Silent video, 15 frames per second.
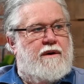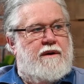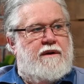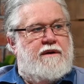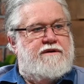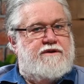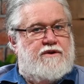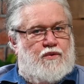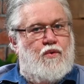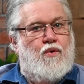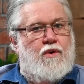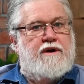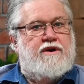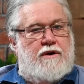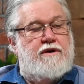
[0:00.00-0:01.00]
So the
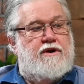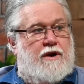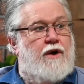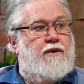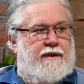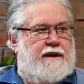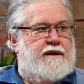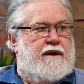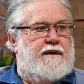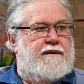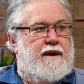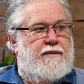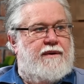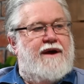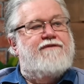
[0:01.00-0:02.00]
war had got going now.
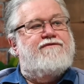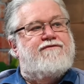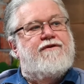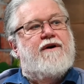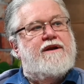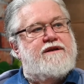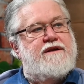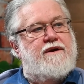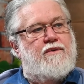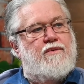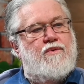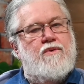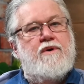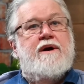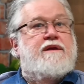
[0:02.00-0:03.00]
They were now fighting a
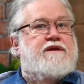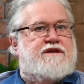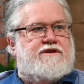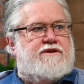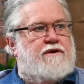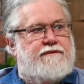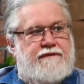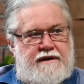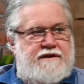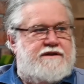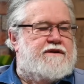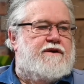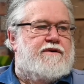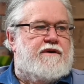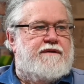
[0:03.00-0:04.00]
war. The Soviets
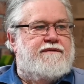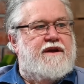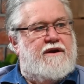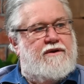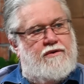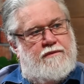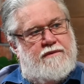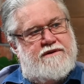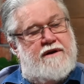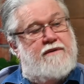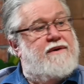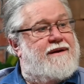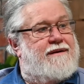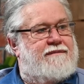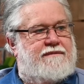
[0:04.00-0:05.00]
had arrived. The Cubans
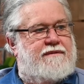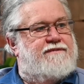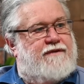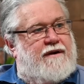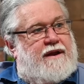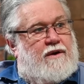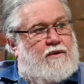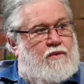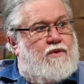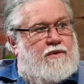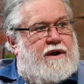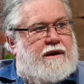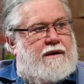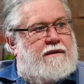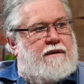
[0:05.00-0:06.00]
were fighting a war
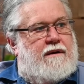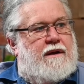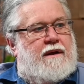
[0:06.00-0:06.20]
now.